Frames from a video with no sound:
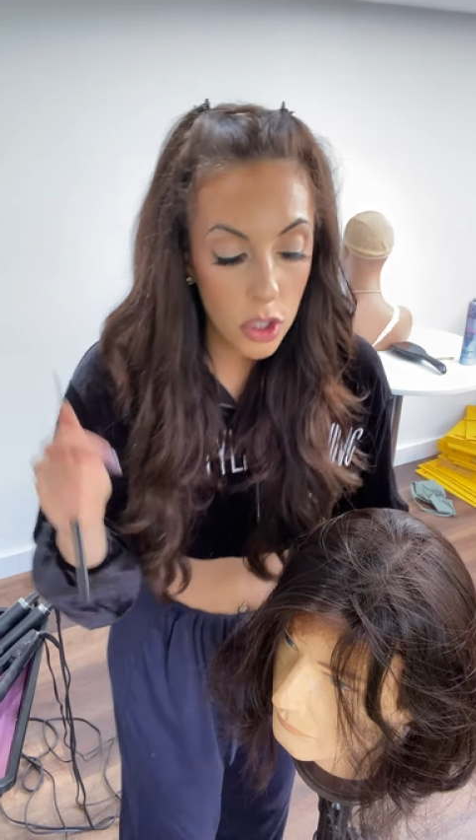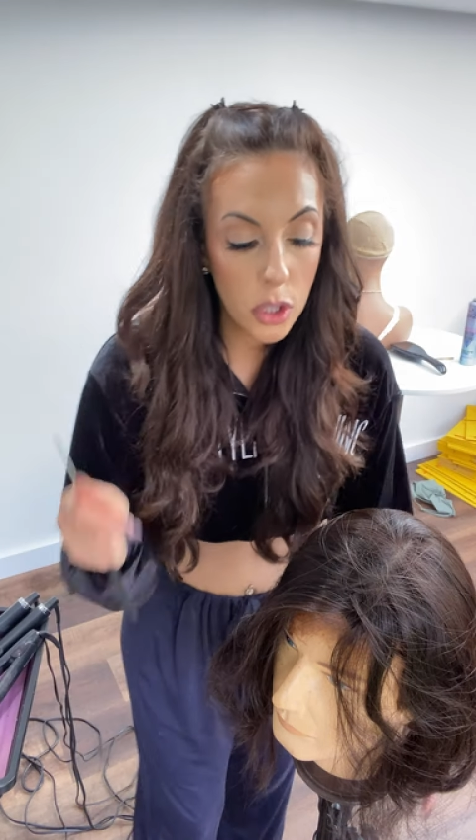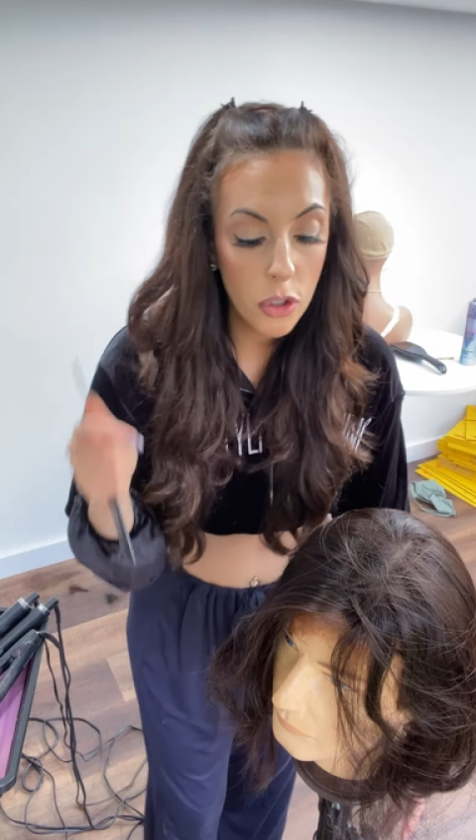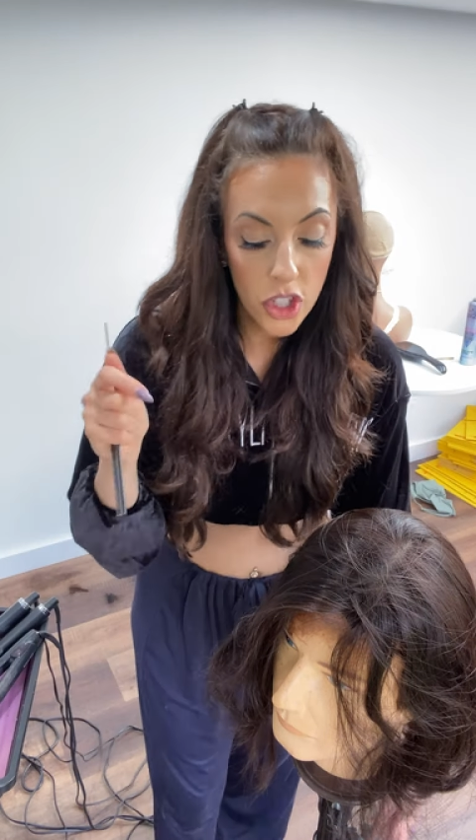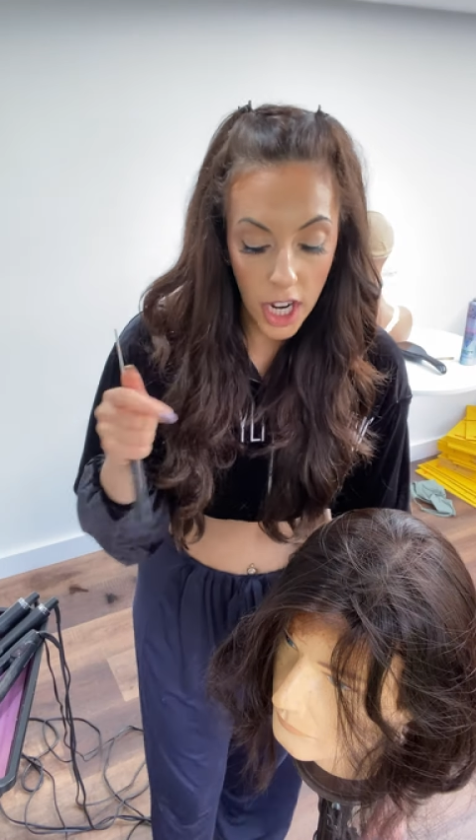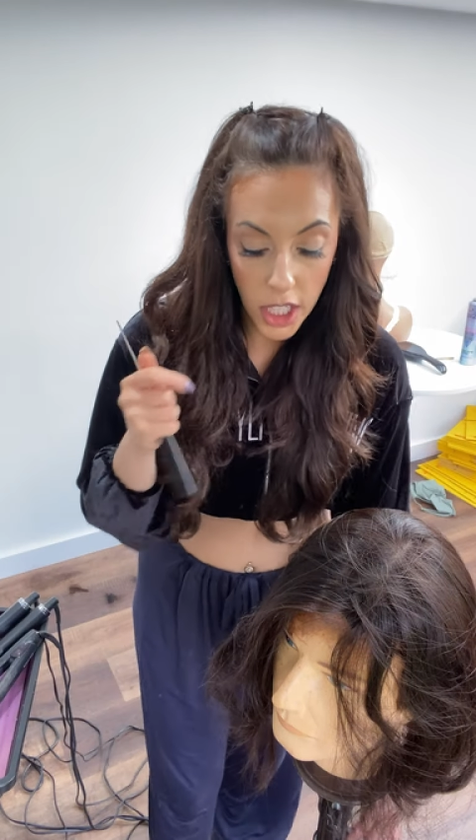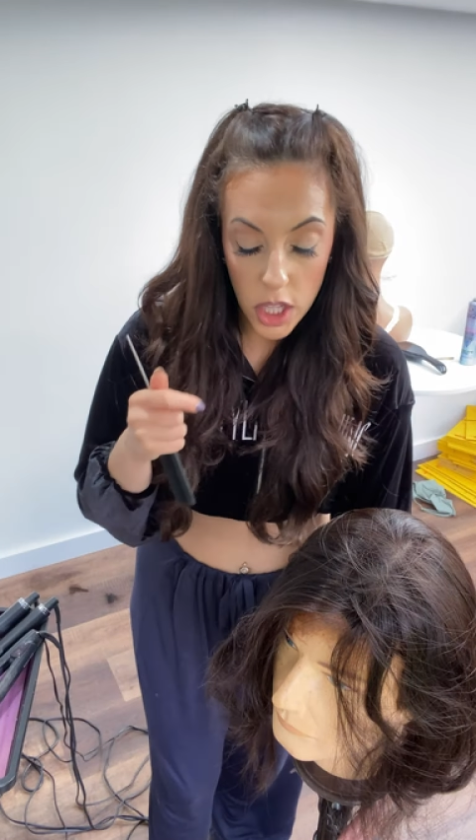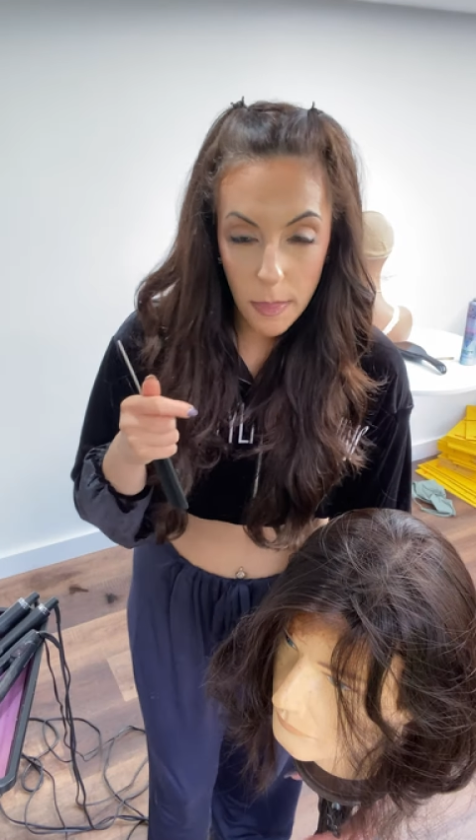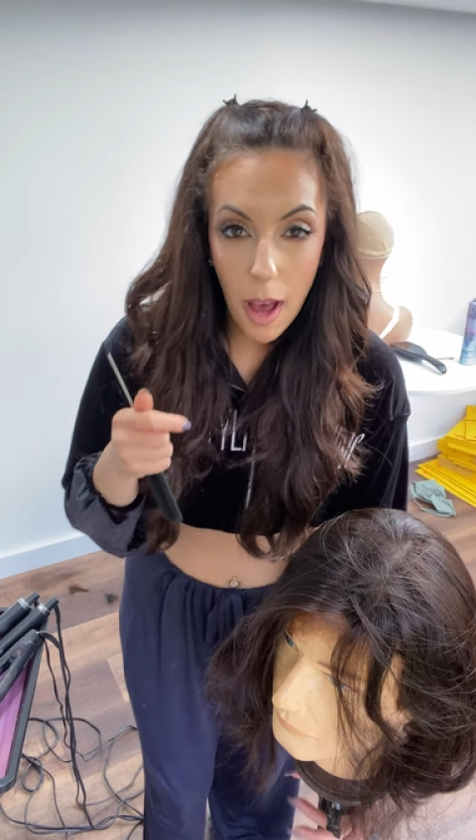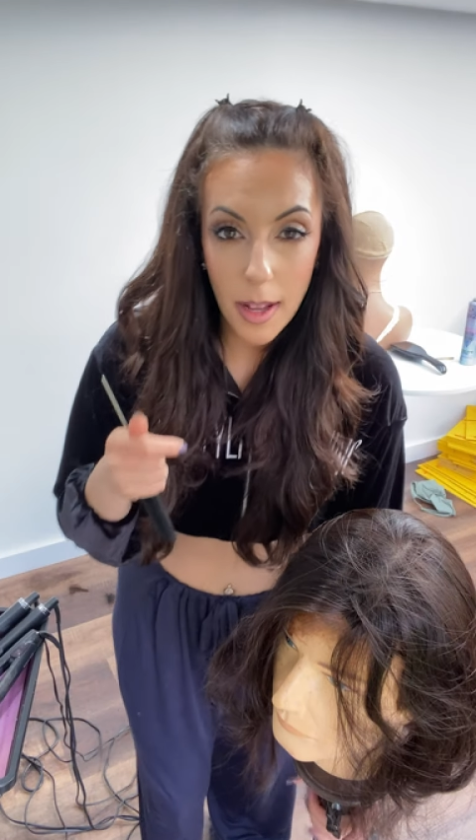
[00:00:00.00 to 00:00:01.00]
to change
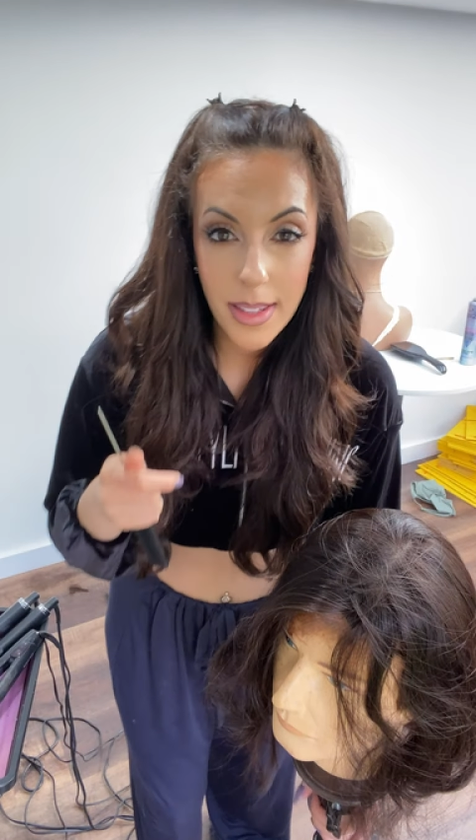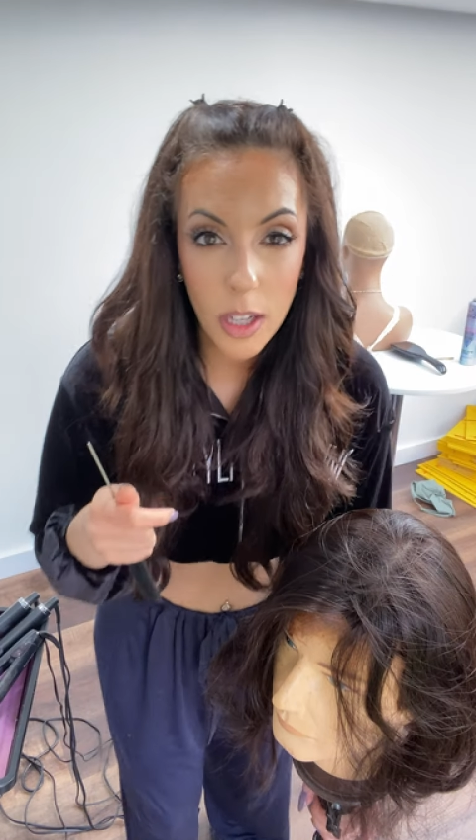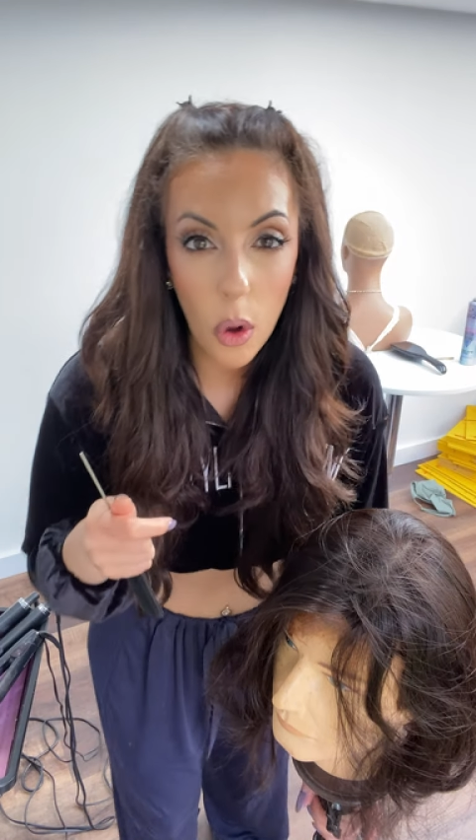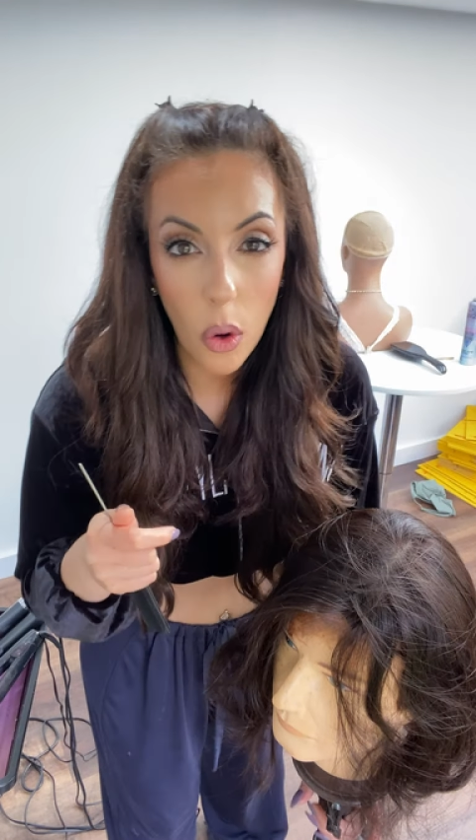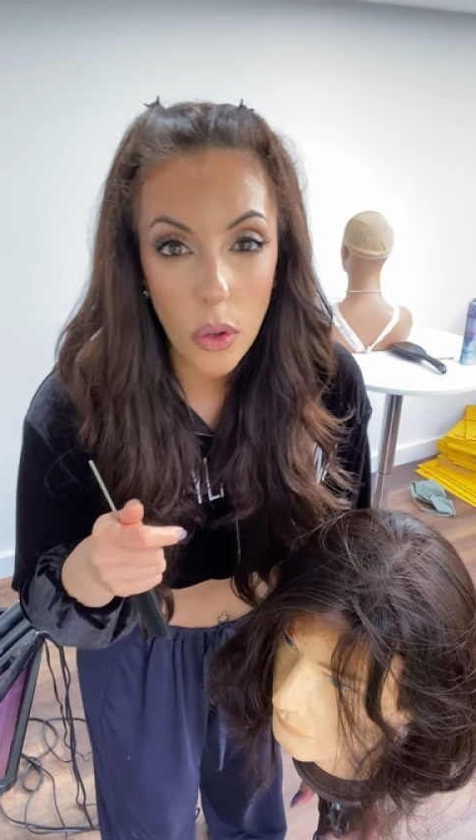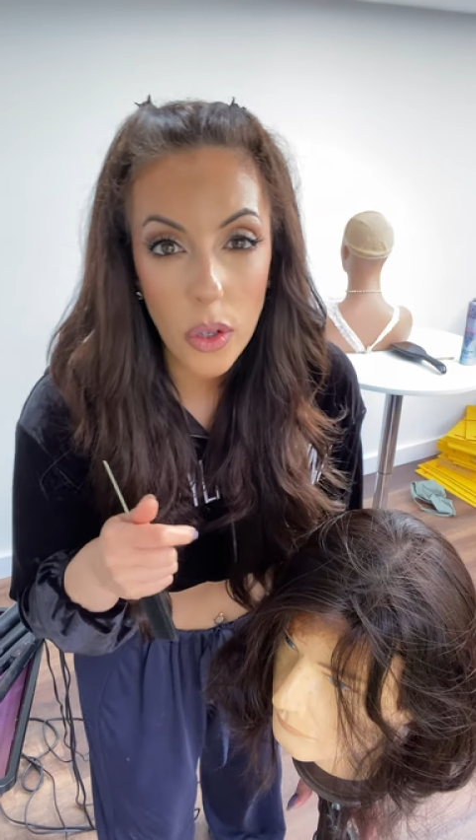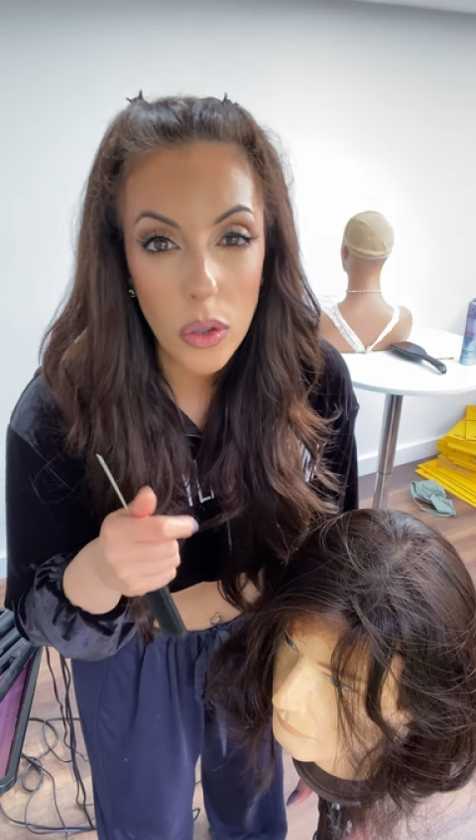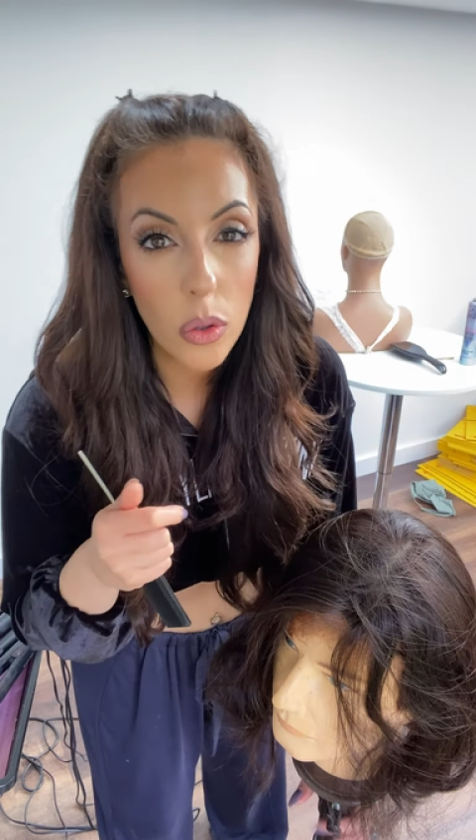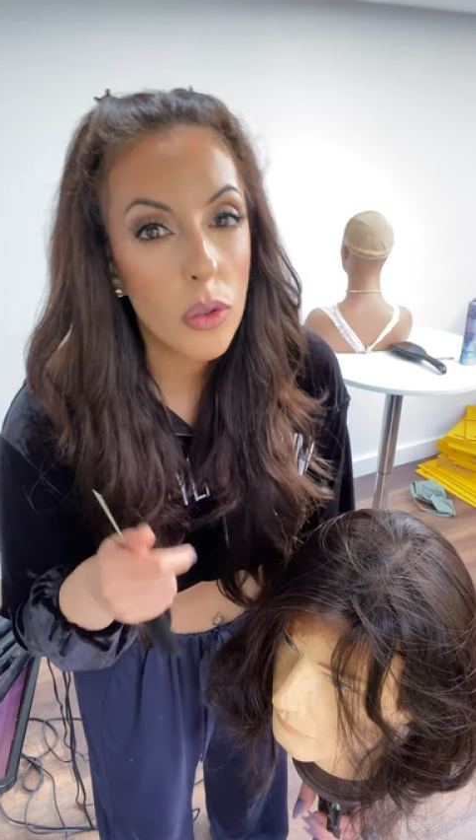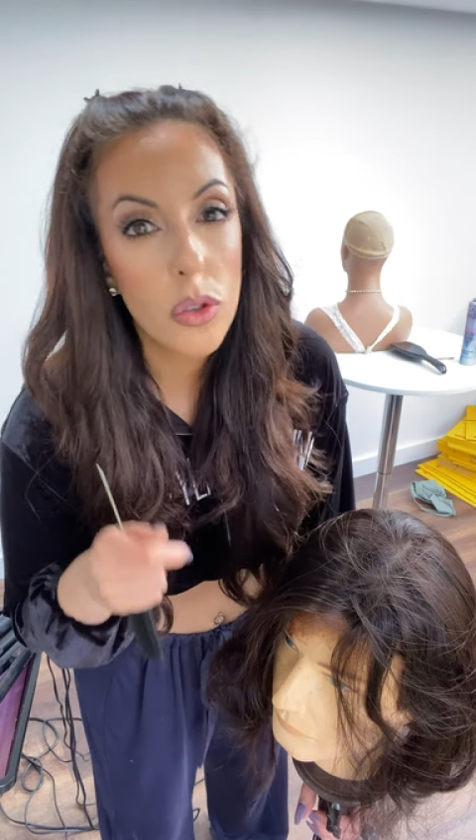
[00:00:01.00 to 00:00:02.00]
the parting on
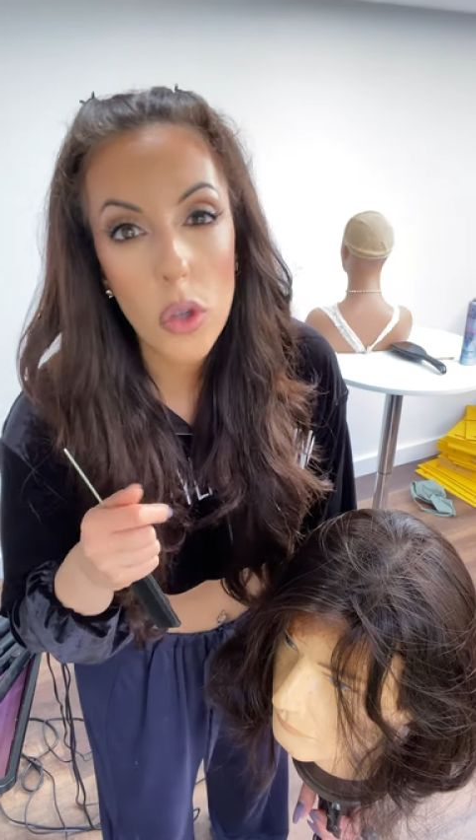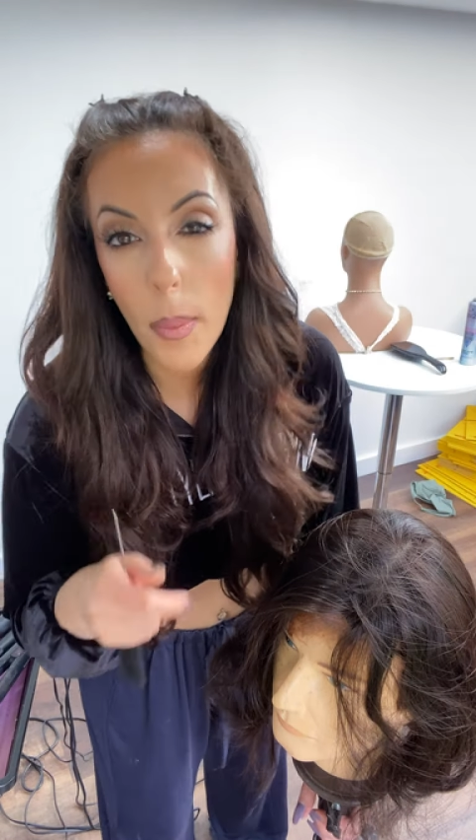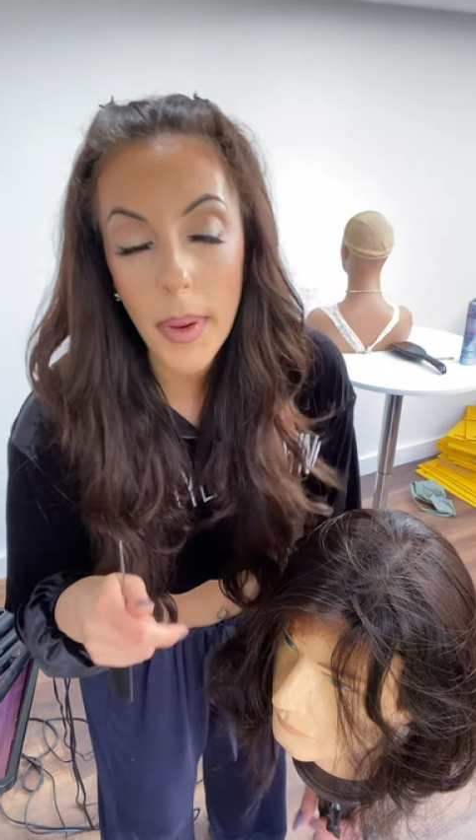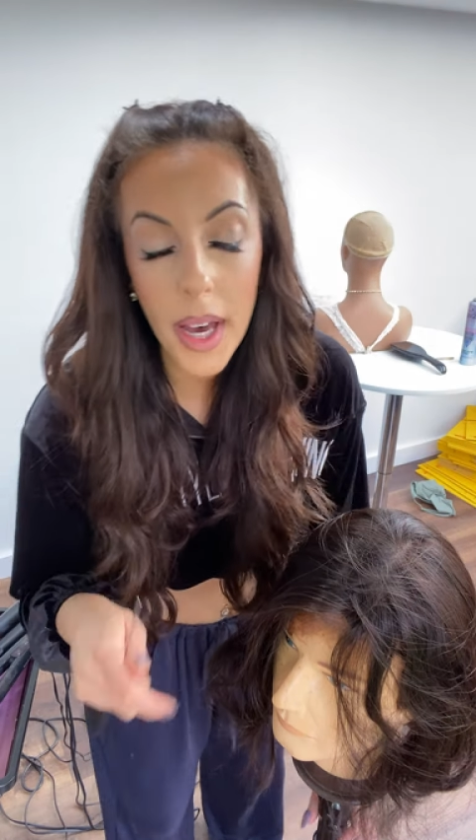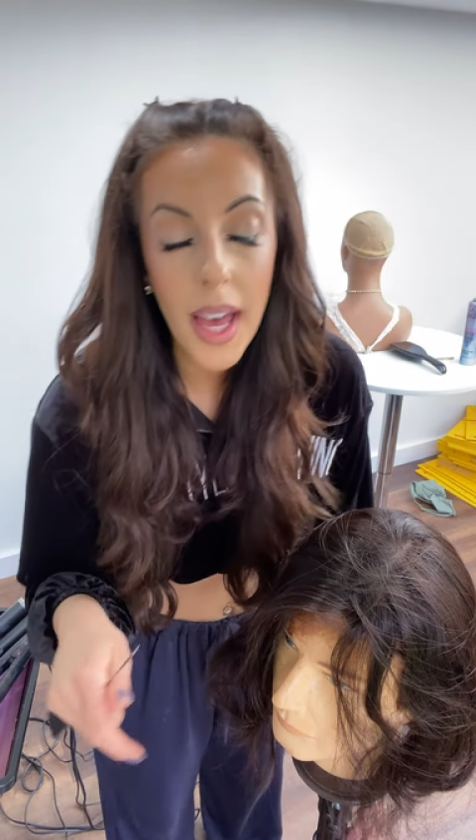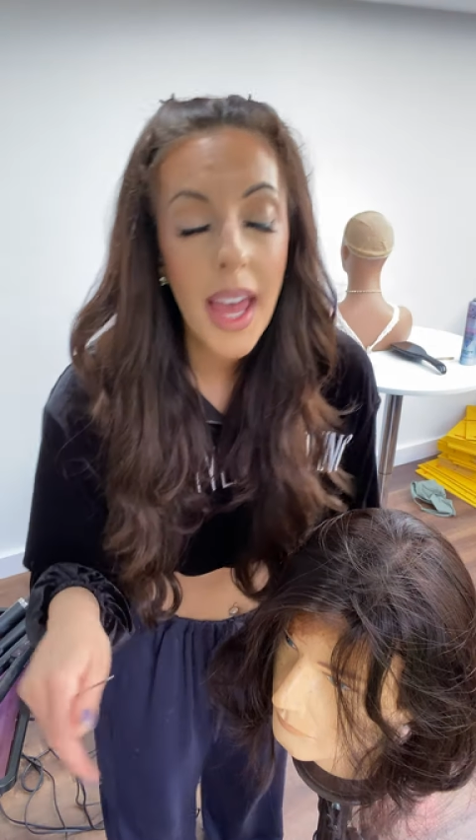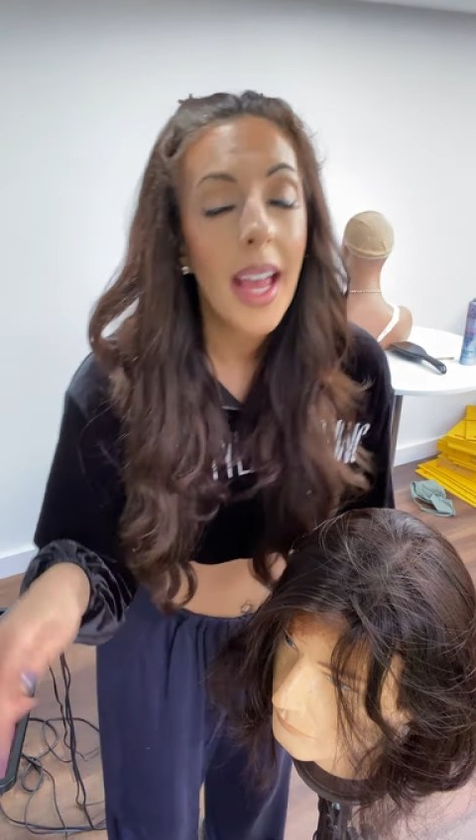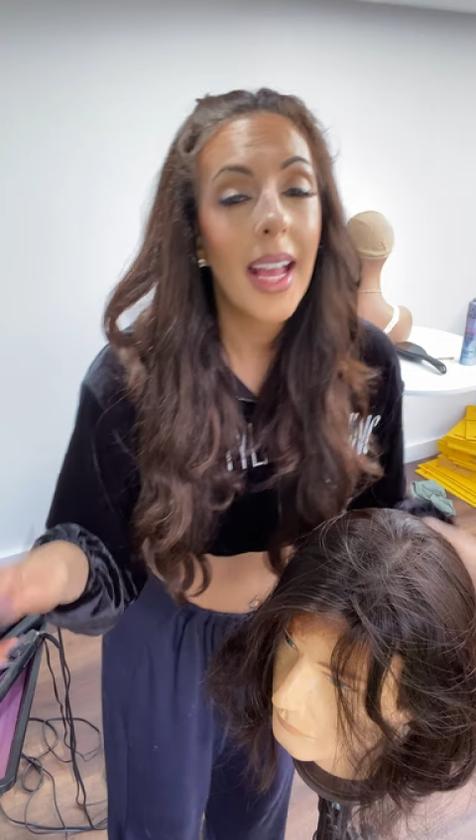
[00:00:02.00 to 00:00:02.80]
your topper.